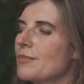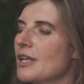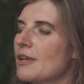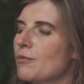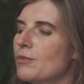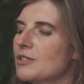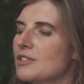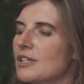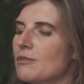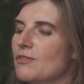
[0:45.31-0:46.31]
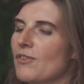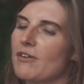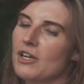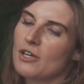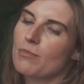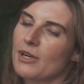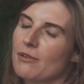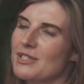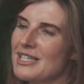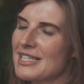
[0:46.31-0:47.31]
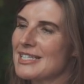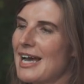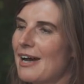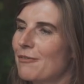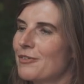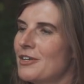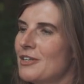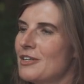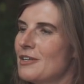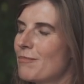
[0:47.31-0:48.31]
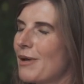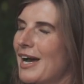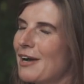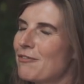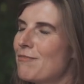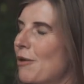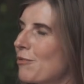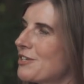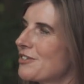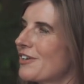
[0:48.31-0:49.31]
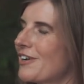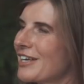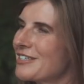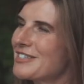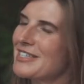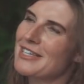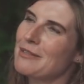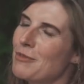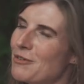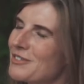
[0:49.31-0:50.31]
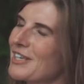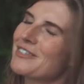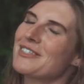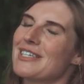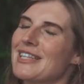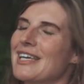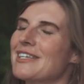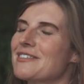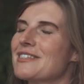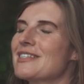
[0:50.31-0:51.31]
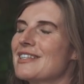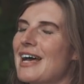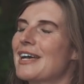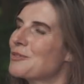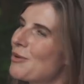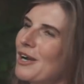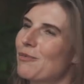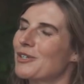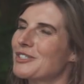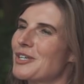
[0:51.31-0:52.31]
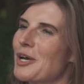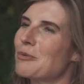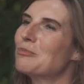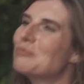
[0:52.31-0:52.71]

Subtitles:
It was very urban. I was in the town, but out of my window I could see the moors, I could see the hills, and that is where I wanted to go.